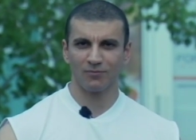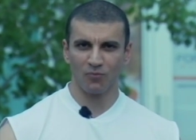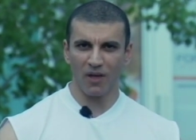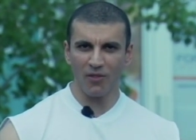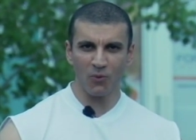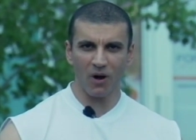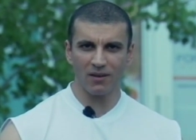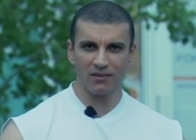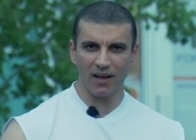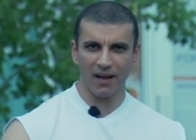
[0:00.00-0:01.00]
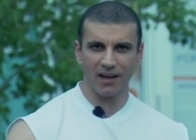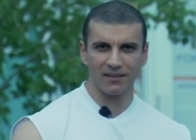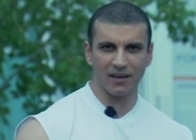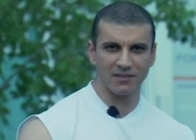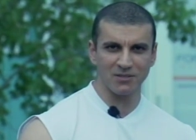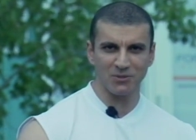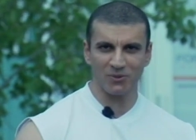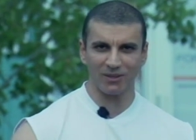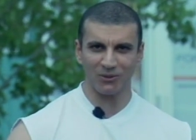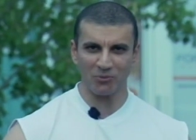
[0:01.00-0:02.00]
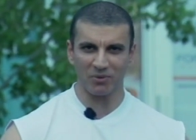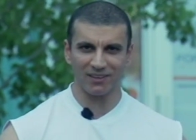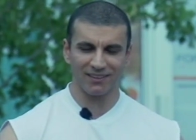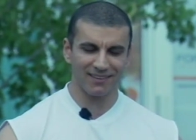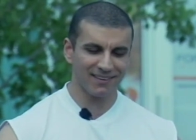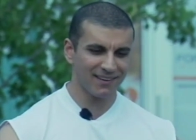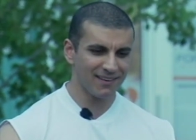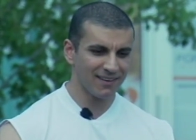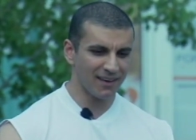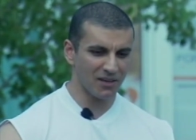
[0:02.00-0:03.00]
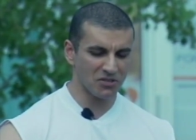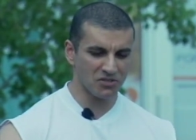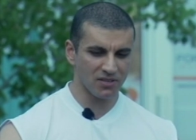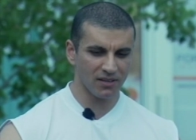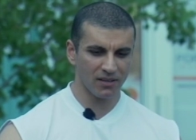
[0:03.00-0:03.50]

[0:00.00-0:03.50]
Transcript: The other one that kind of ties into it a little bit is